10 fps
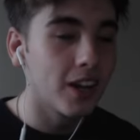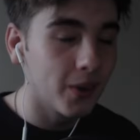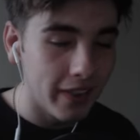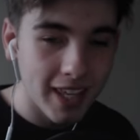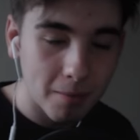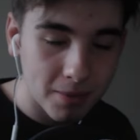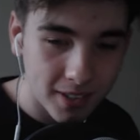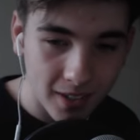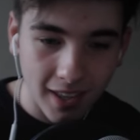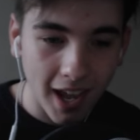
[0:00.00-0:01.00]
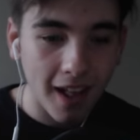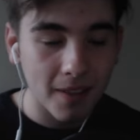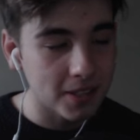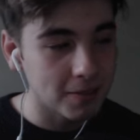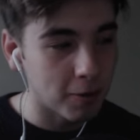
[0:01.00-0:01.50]
I'm gonna end the episode
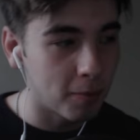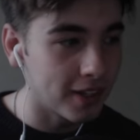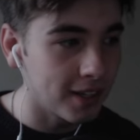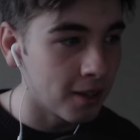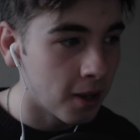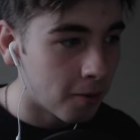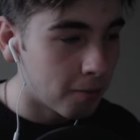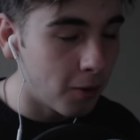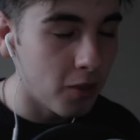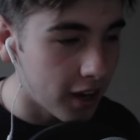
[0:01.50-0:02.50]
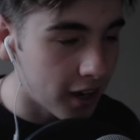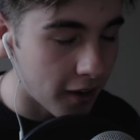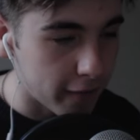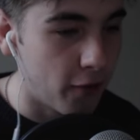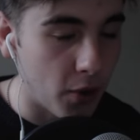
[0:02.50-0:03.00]
there. This is probably more than
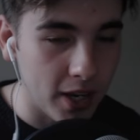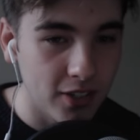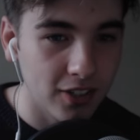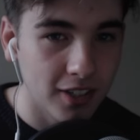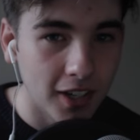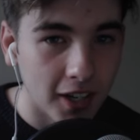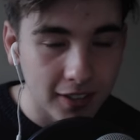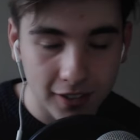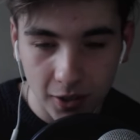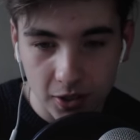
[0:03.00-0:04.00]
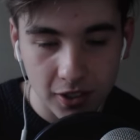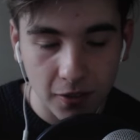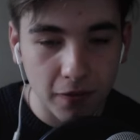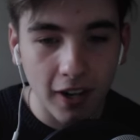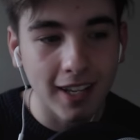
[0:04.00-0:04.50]
enough footage to
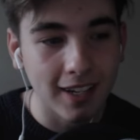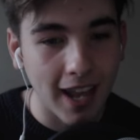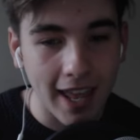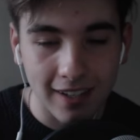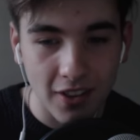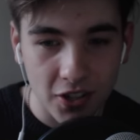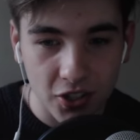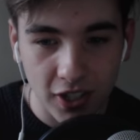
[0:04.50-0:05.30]
to fucking edit this